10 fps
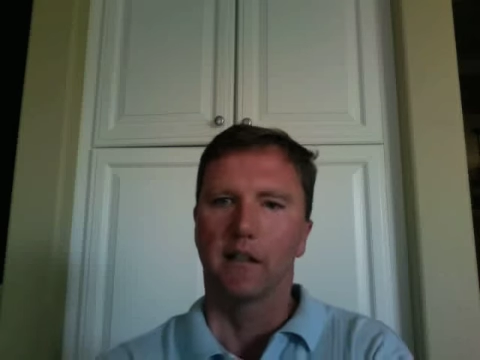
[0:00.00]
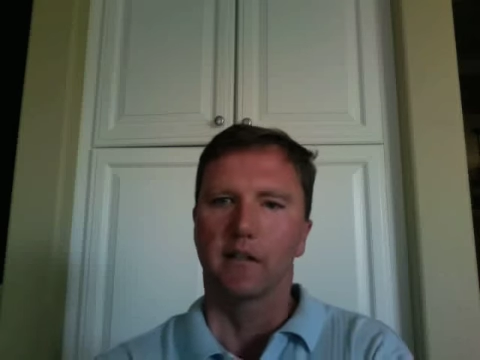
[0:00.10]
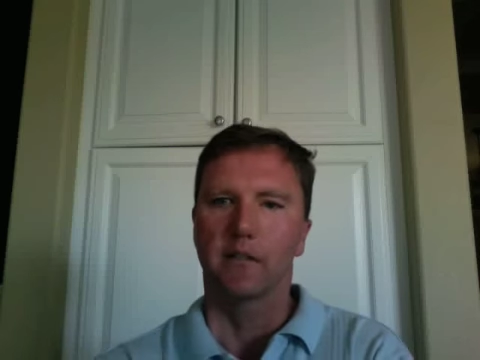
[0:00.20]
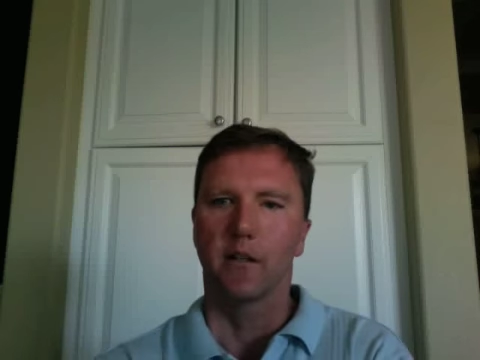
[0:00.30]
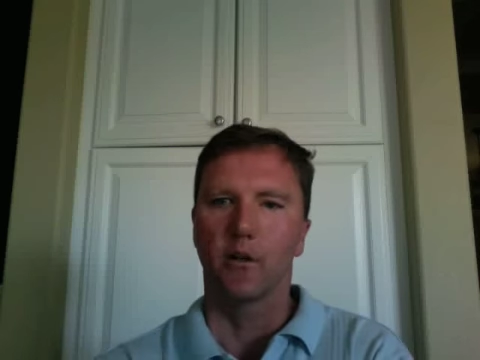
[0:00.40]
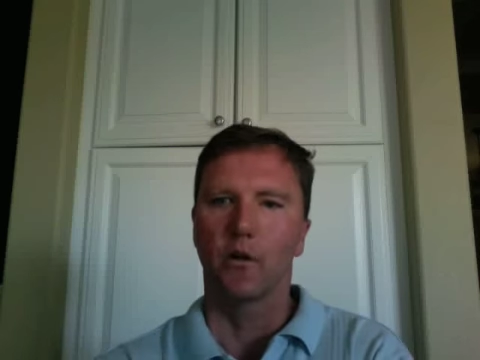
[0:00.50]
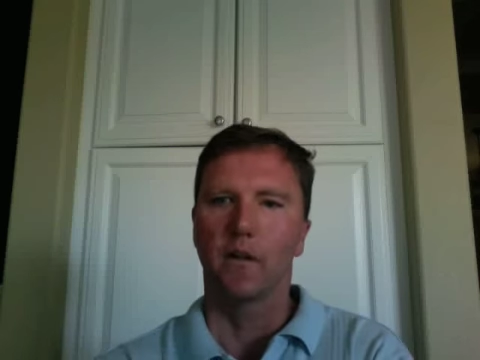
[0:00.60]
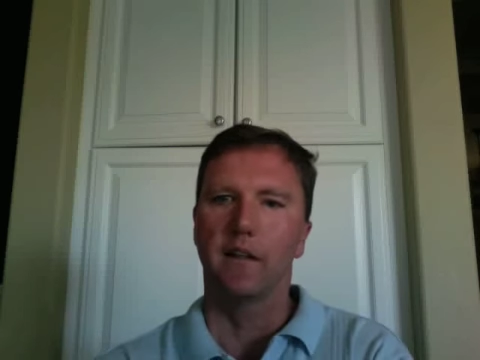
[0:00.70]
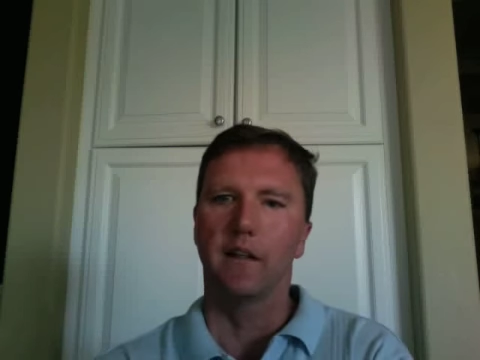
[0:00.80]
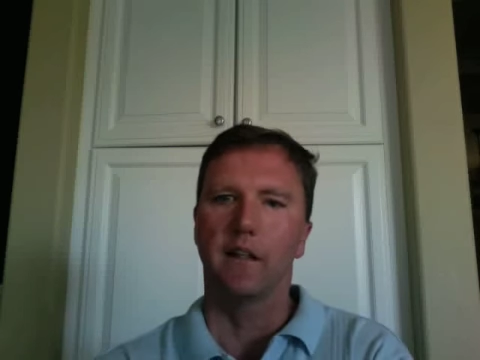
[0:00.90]
So
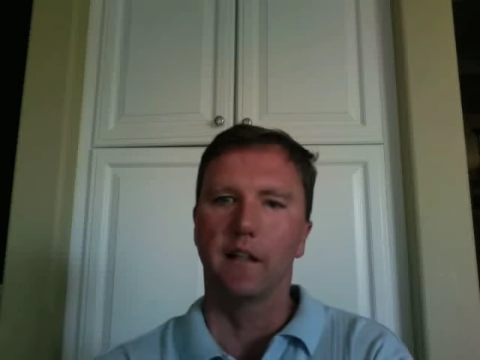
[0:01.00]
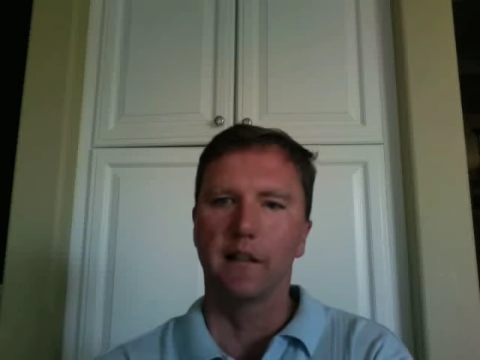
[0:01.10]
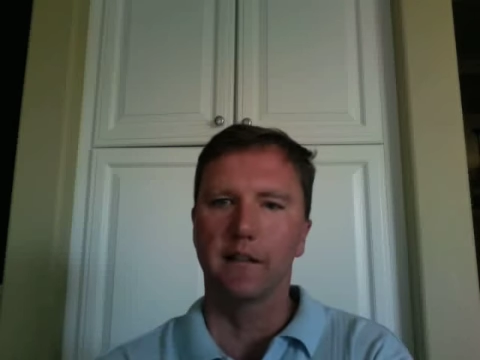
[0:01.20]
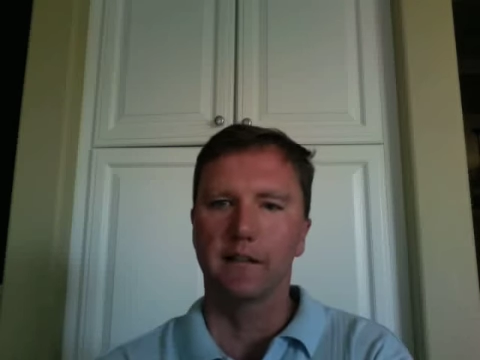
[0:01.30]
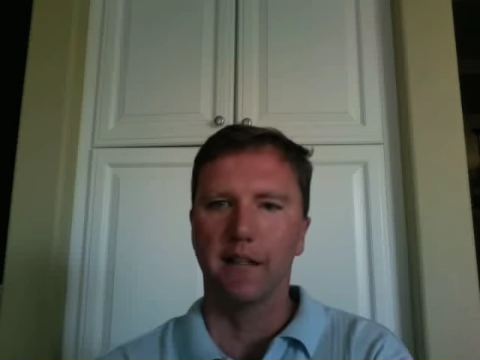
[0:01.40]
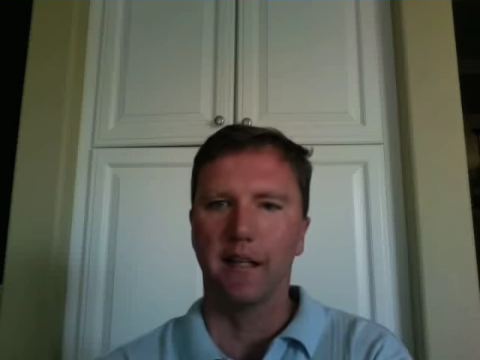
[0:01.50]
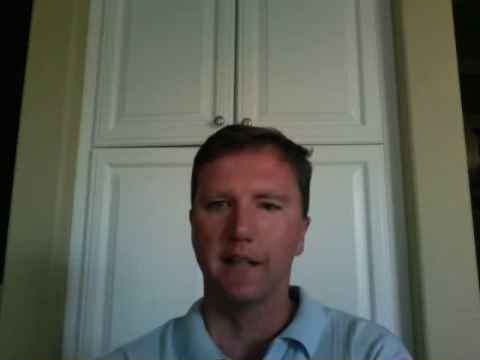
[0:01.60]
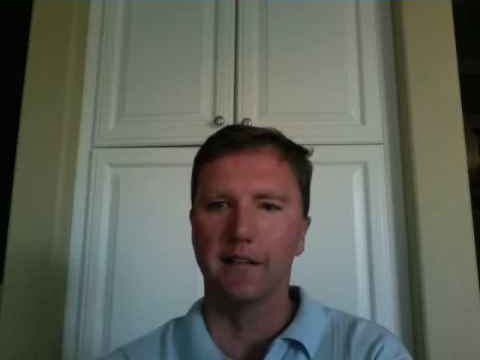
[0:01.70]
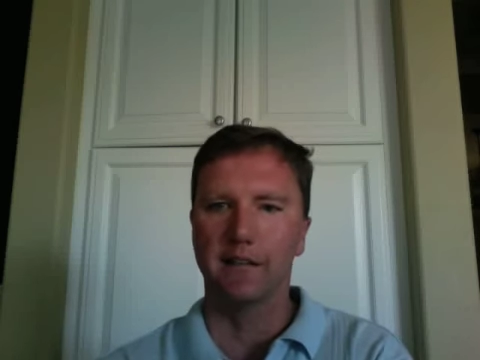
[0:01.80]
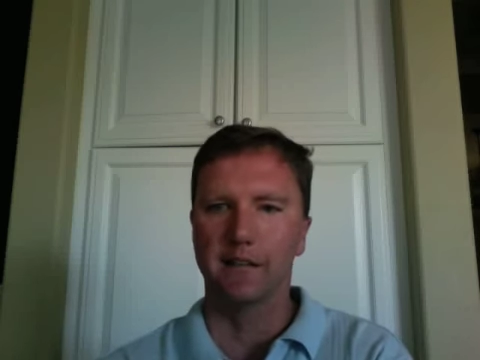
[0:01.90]
in this
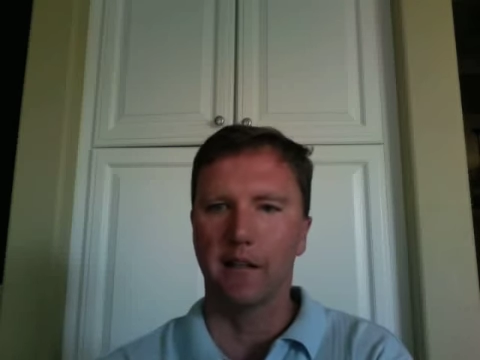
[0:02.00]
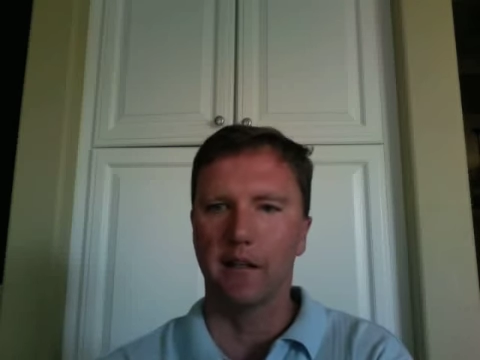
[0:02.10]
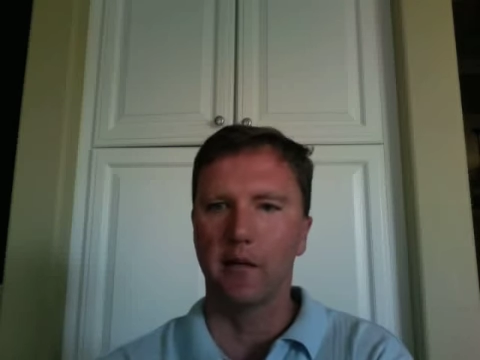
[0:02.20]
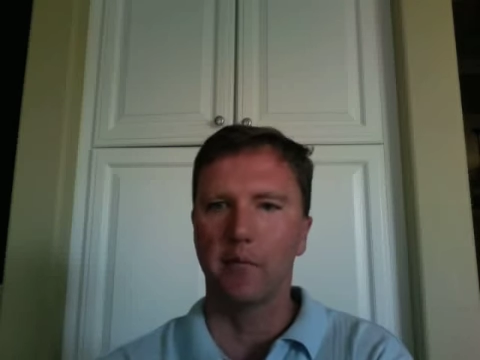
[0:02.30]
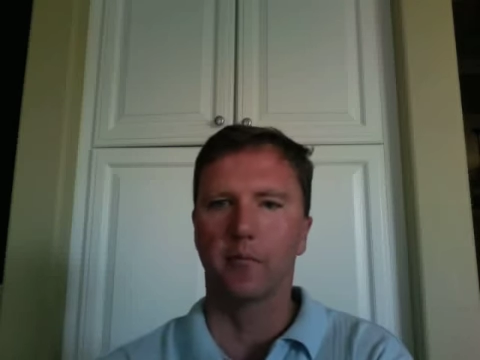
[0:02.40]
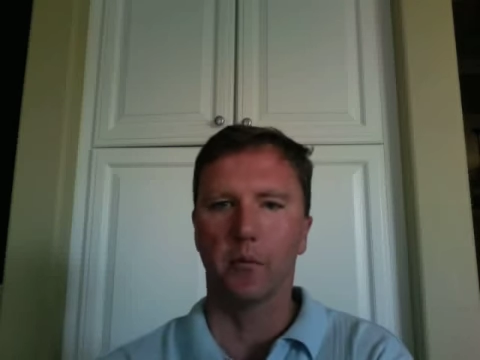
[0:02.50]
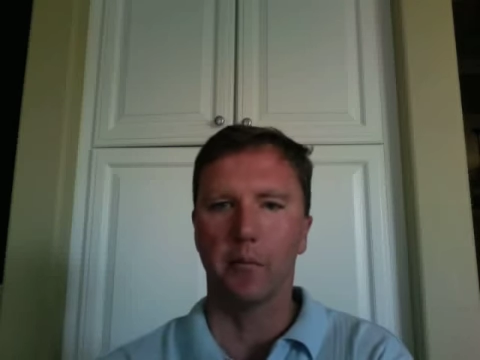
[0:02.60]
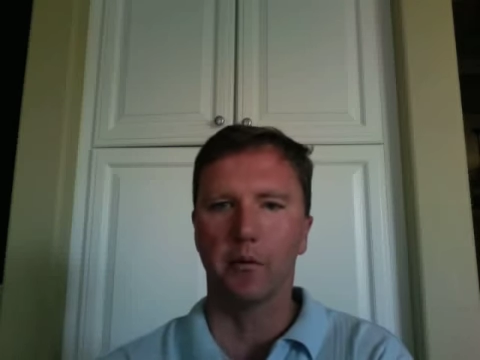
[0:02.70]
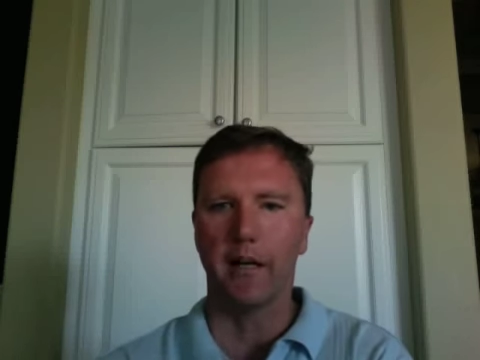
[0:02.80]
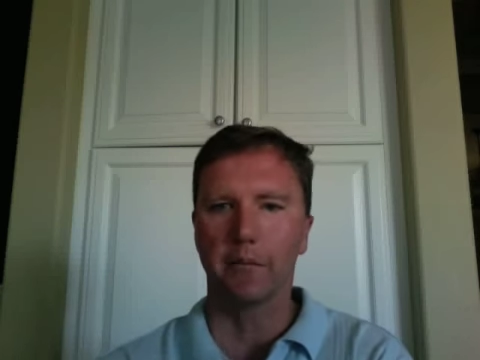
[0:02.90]
case, from
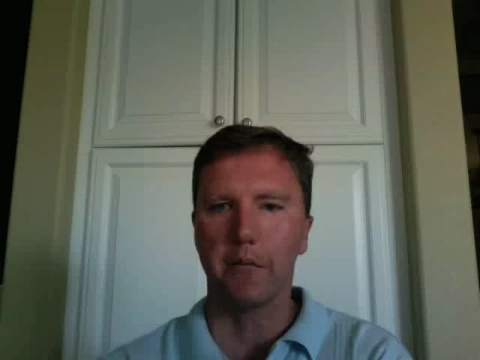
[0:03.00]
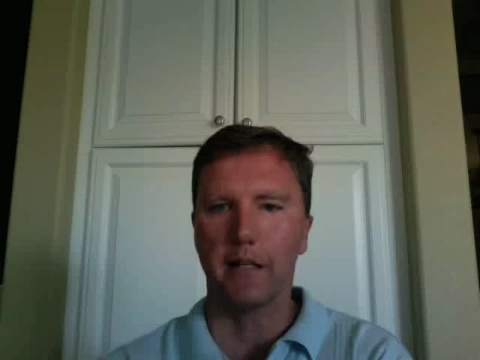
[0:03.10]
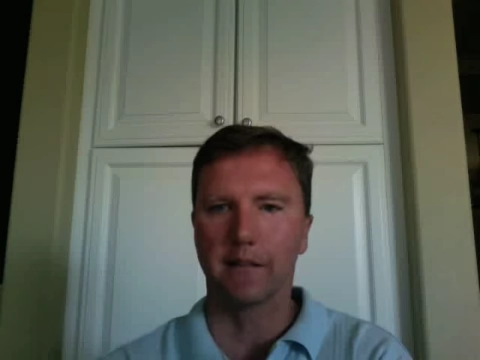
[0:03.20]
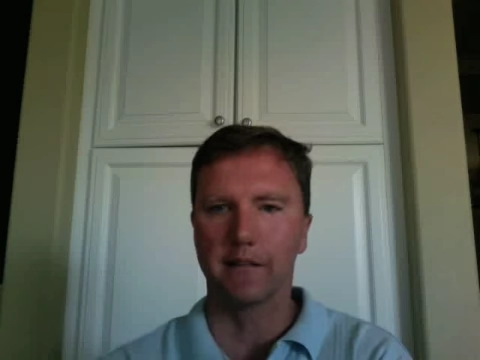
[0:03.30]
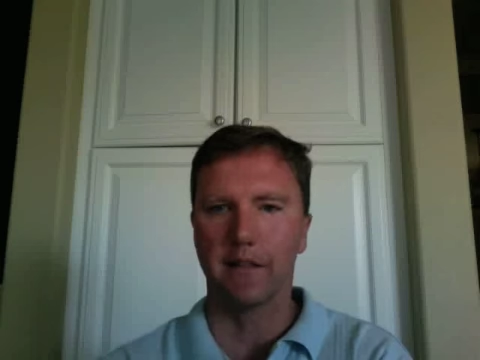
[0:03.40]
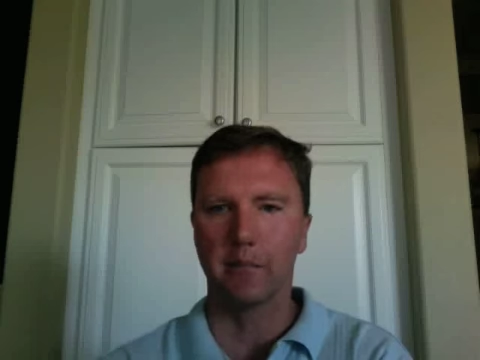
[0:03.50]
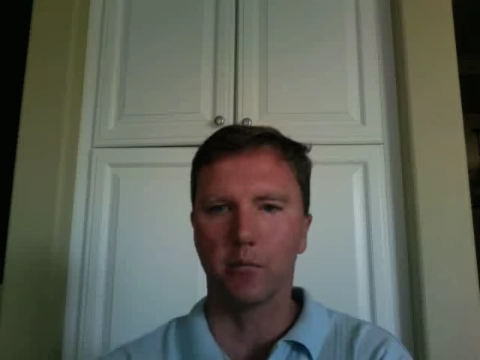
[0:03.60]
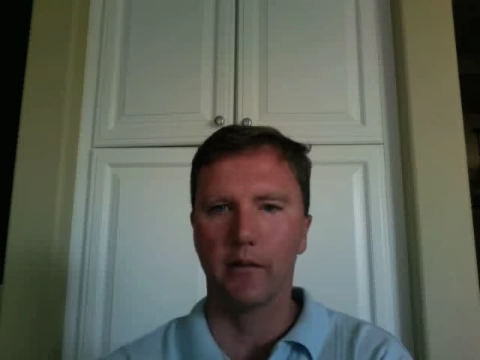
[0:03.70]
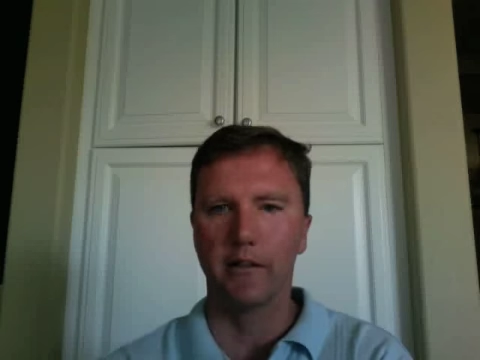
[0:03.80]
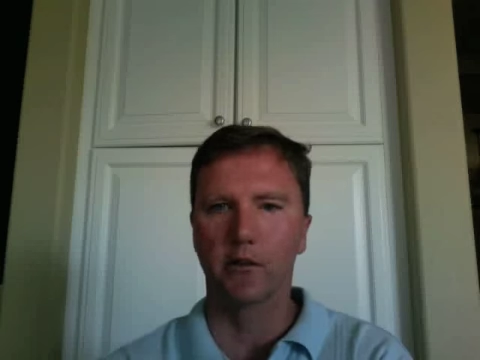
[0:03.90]
a pragmatic
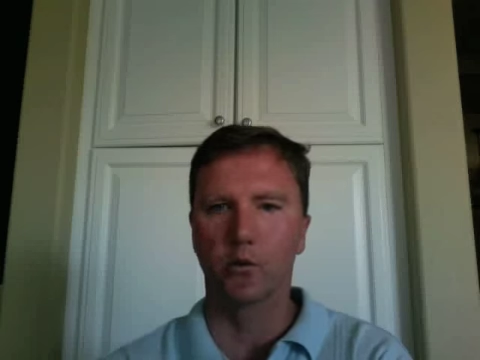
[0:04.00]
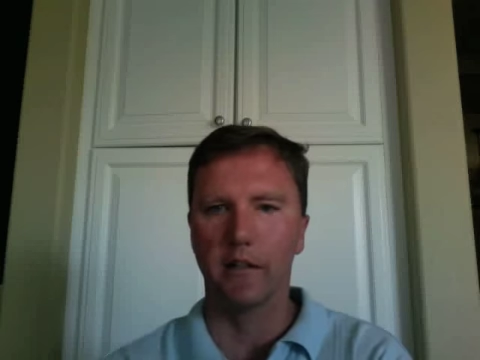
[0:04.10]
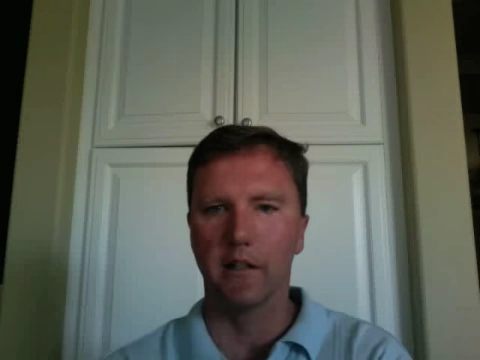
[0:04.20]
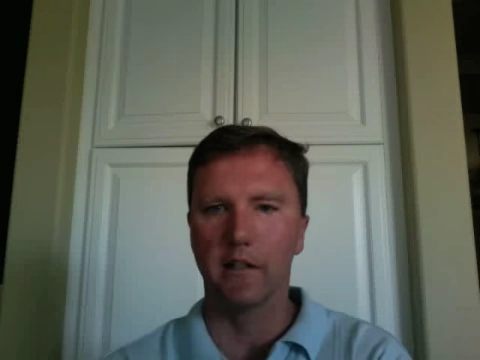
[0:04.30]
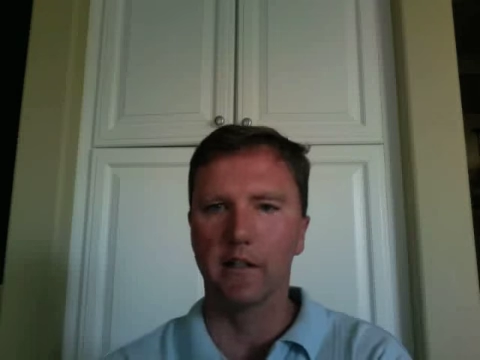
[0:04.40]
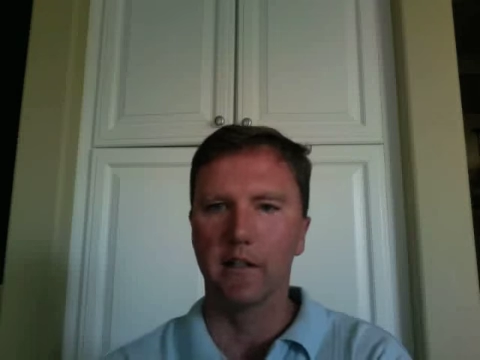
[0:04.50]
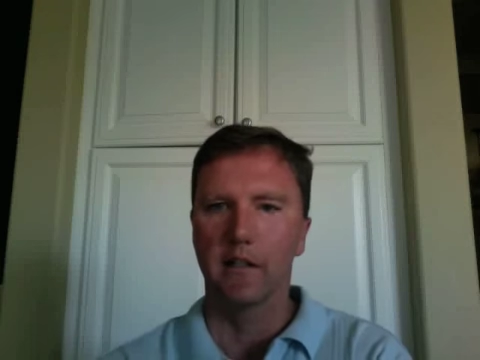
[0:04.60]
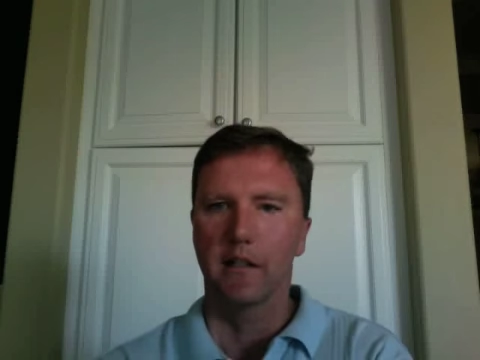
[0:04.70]
standpoint, Greer